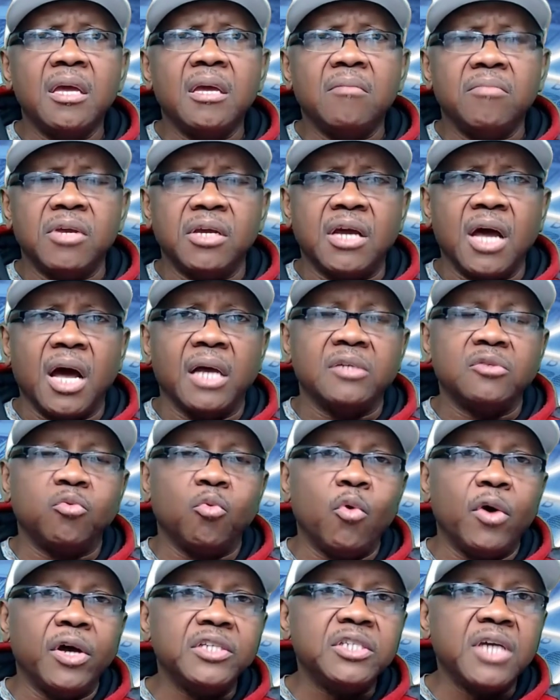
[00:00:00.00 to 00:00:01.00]
Because
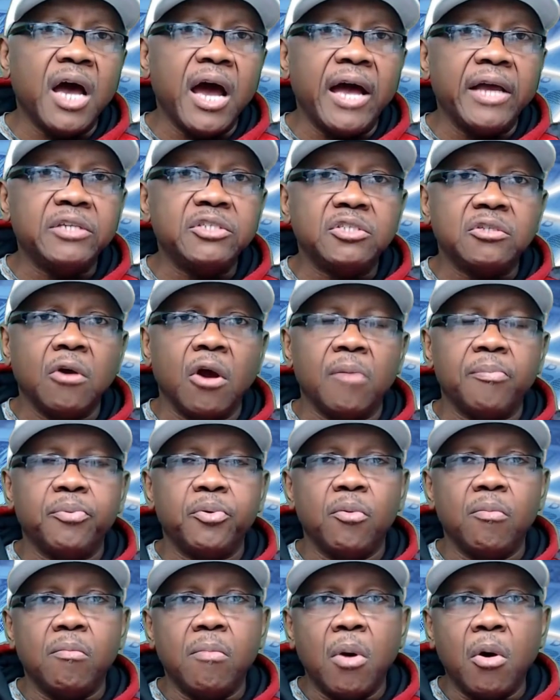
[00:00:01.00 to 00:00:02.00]
once I start
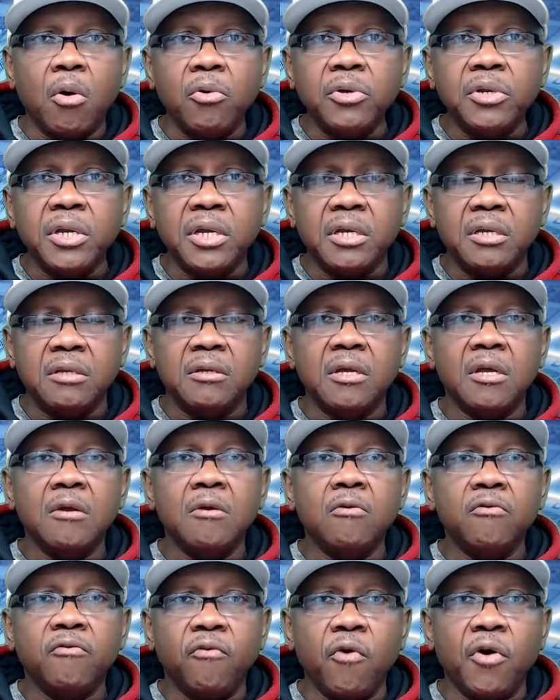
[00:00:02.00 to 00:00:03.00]
promoting
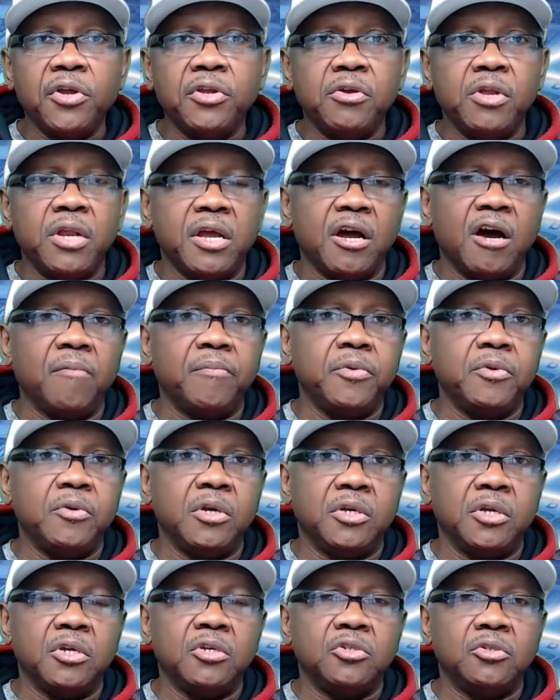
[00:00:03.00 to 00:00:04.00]
for you to help you to
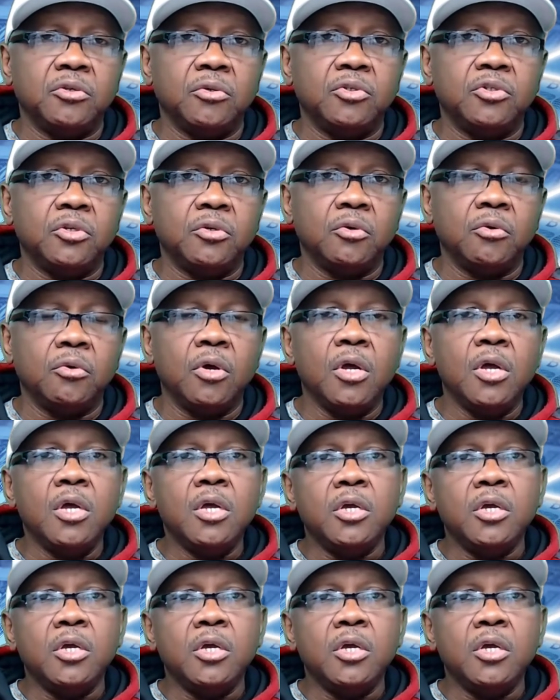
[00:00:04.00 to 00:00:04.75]
get your two.